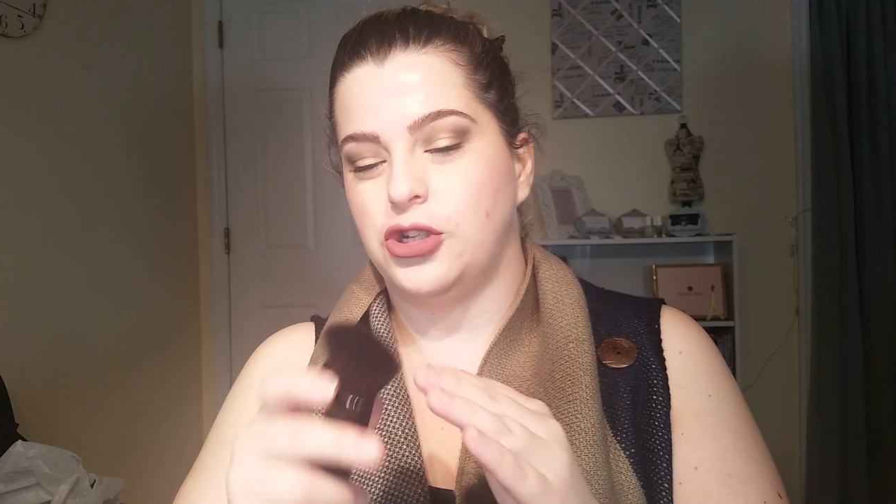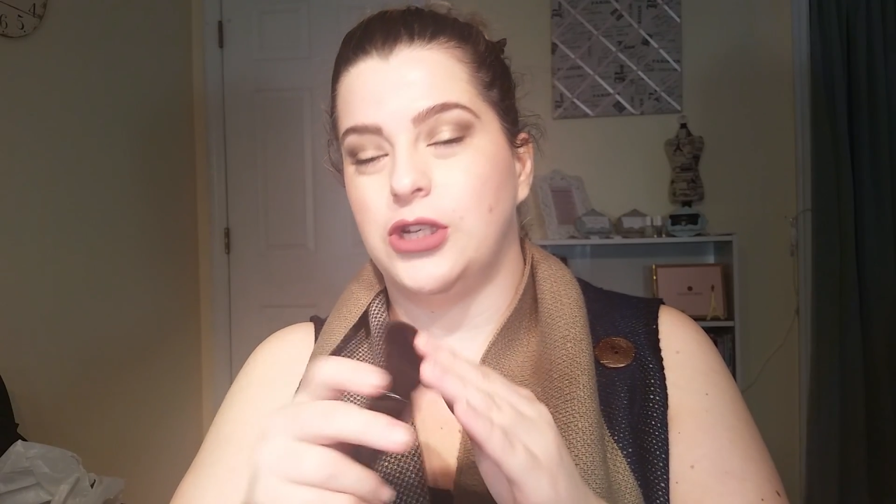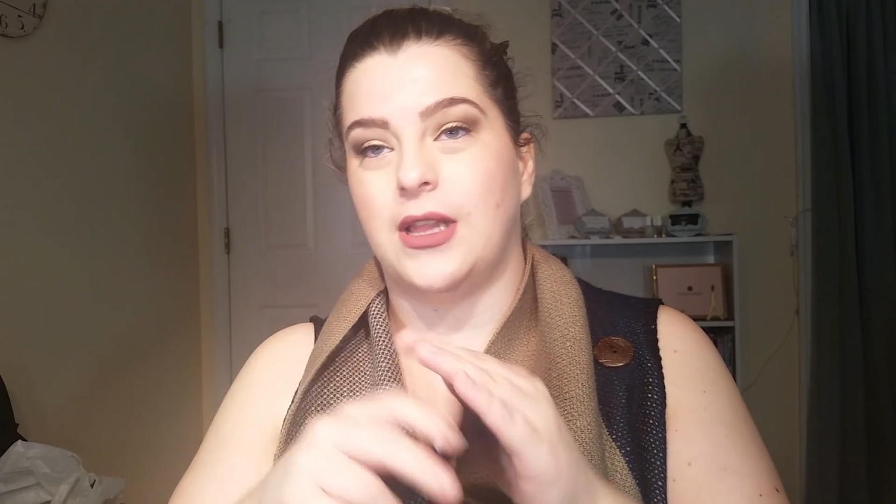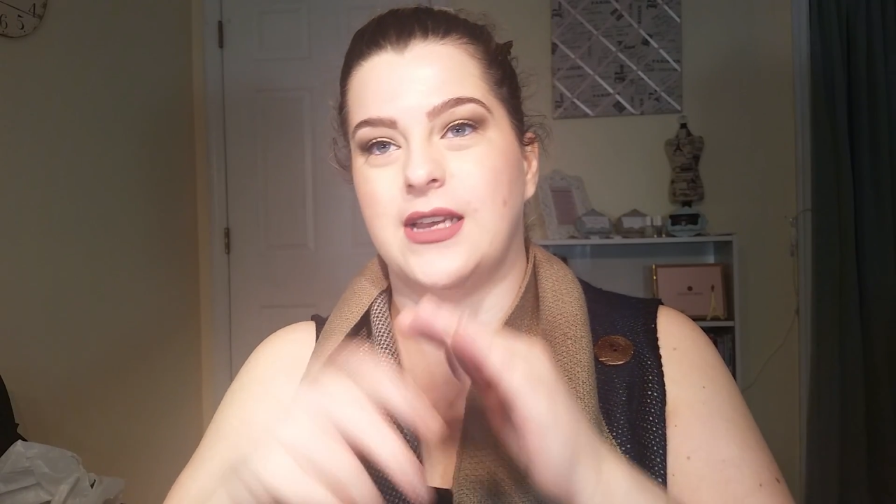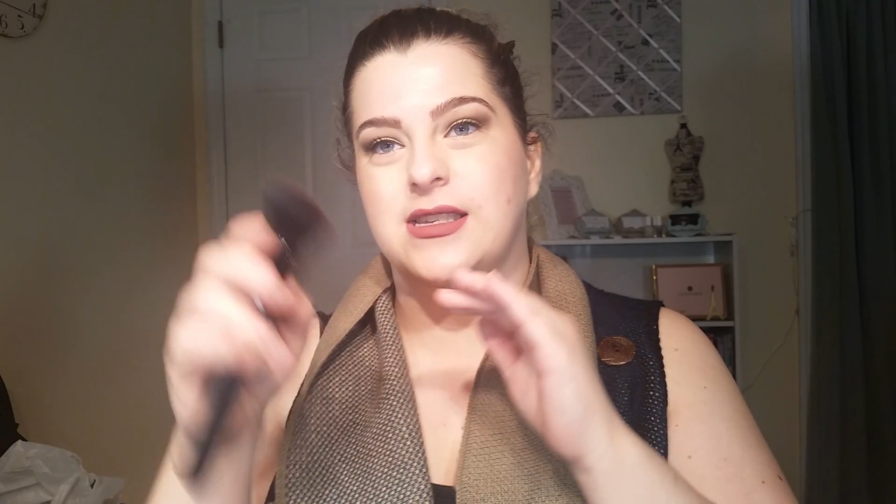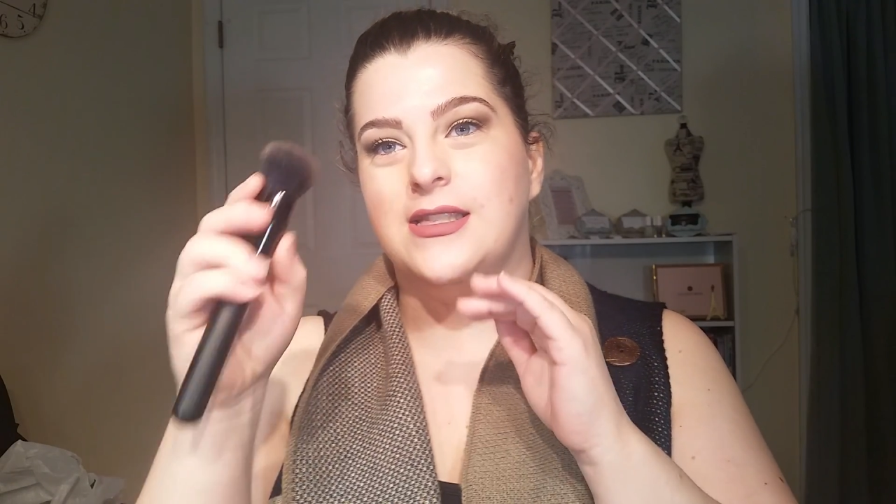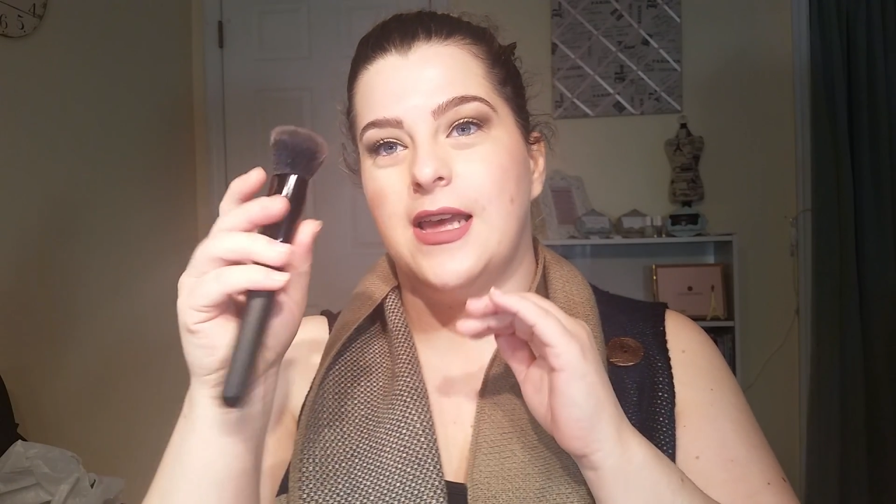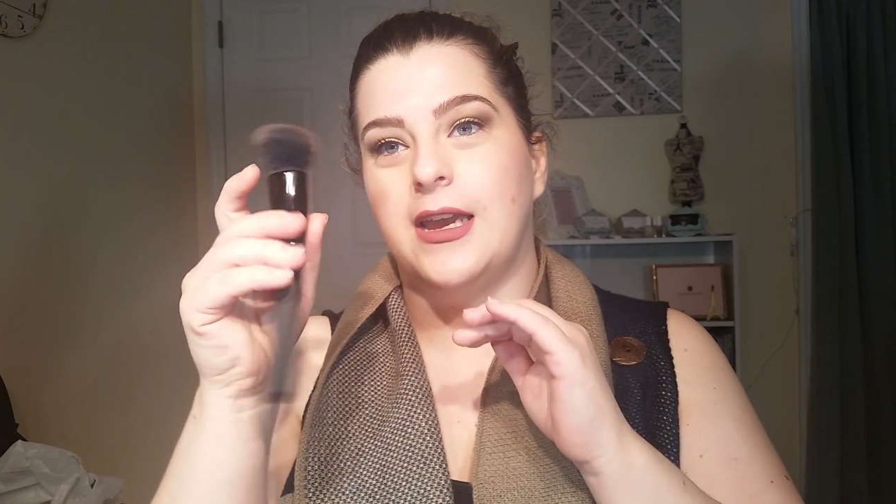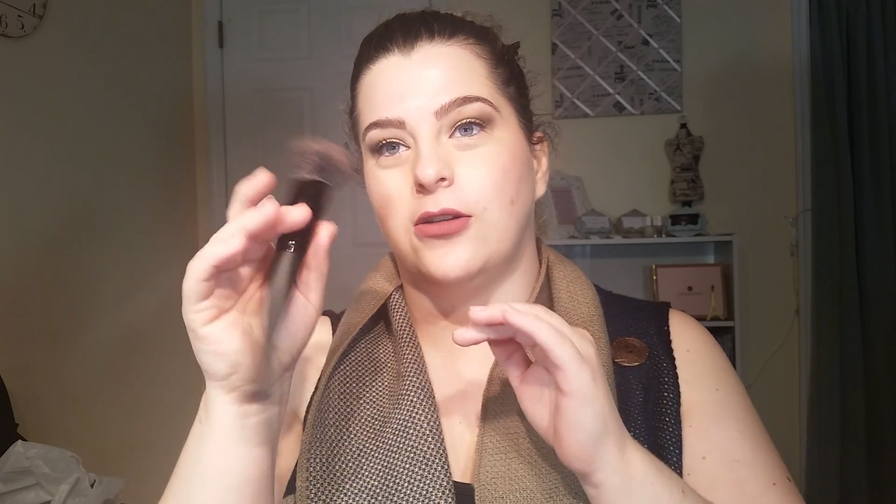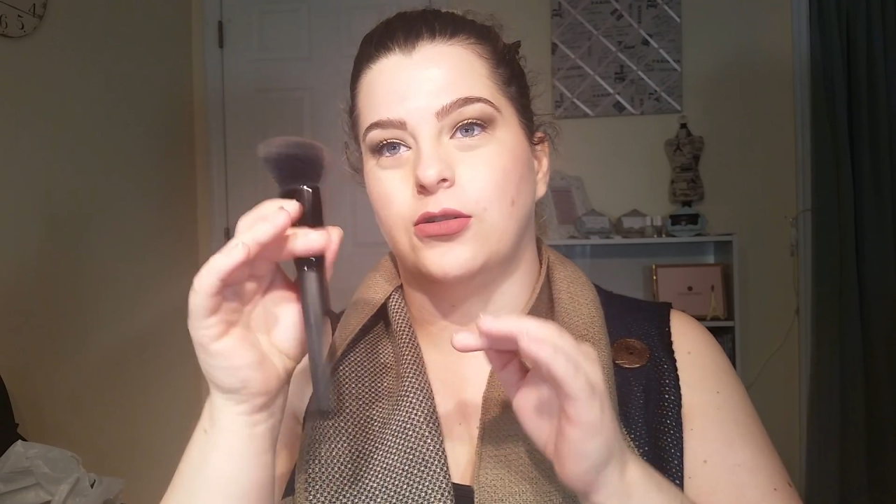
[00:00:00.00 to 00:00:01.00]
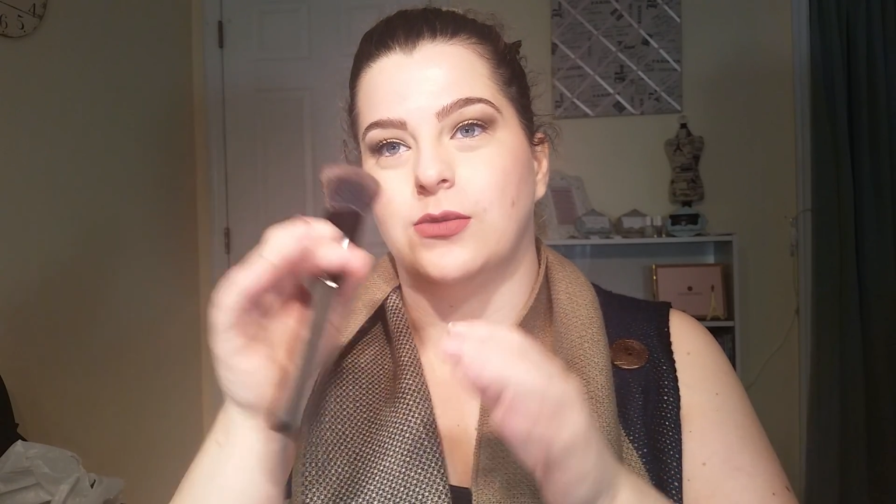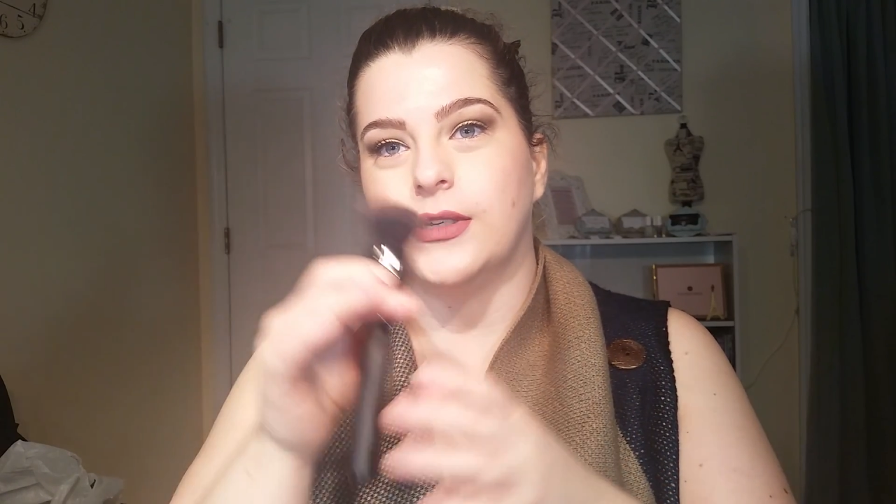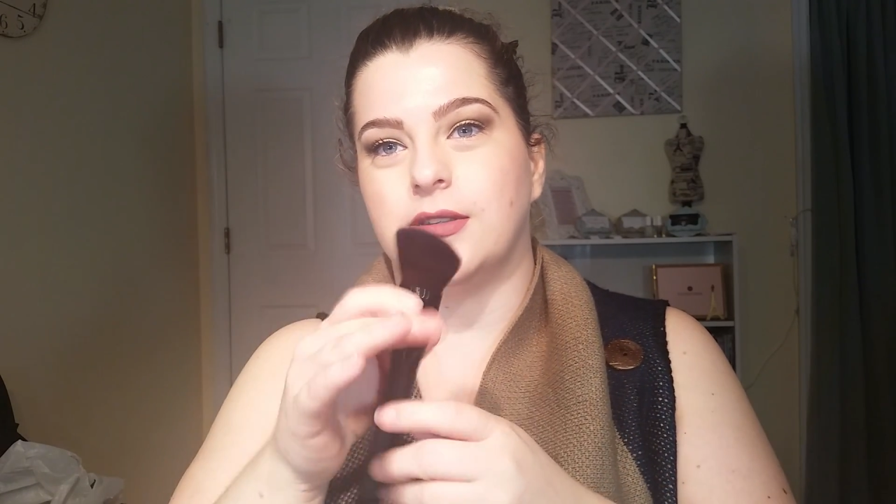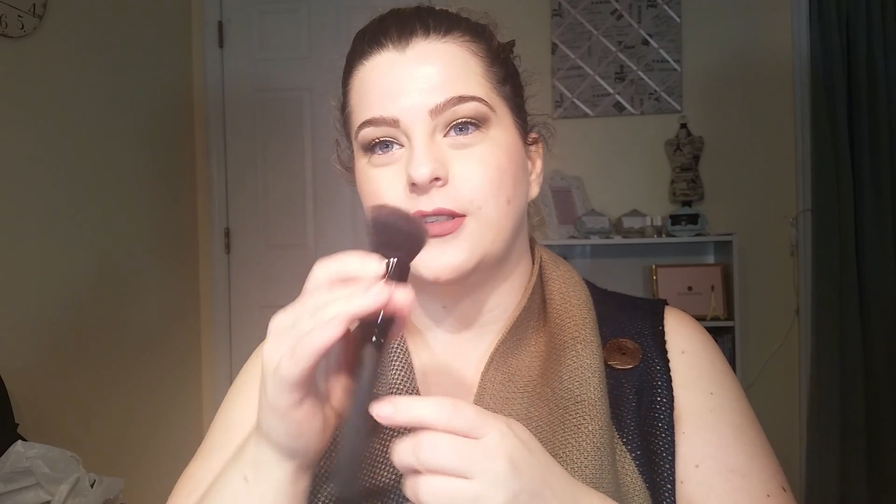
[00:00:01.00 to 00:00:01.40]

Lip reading: she likes the angled one.